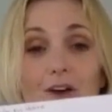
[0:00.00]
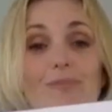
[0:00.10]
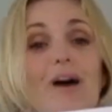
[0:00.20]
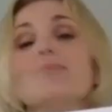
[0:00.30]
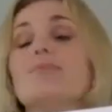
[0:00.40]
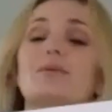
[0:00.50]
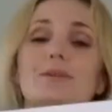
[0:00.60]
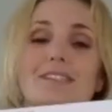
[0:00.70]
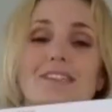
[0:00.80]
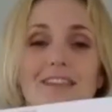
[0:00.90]
my
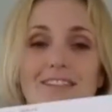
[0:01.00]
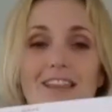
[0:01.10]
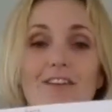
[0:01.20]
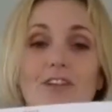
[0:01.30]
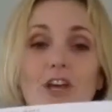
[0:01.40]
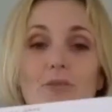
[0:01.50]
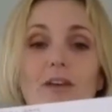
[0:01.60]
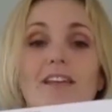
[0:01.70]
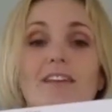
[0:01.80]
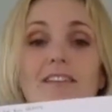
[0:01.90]
purpose in this lifetime
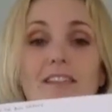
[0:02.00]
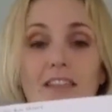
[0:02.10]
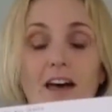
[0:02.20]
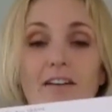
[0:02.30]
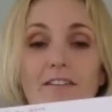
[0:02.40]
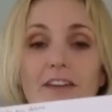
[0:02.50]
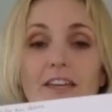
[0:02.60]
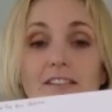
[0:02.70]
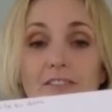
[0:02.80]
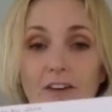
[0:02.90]
is love,
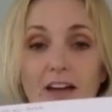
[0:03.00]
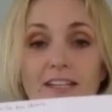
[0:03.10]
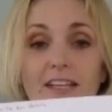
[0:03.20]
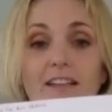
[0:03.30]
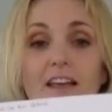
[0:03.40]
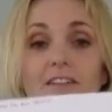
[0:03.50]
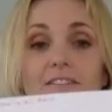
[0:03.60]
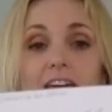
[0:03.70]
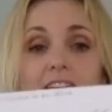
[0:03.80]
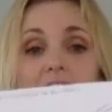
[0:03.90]
is finding love. And it